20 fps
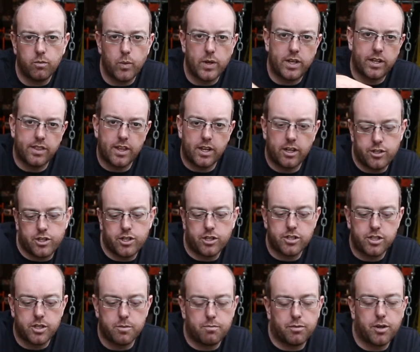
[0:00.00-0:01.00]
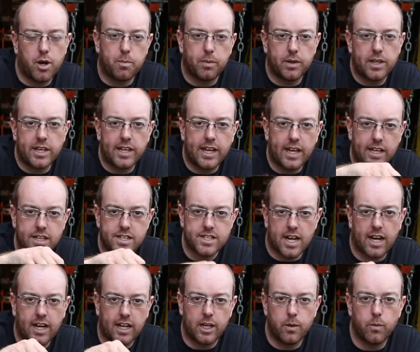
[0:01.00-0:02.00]
we can then adjust them properly and get
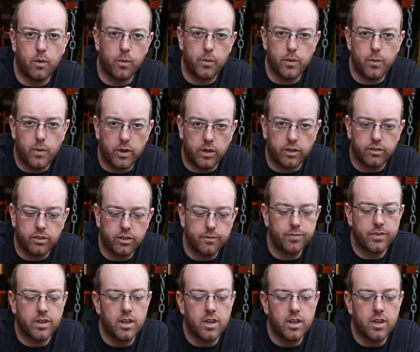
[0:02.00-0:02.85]
exactly what we want.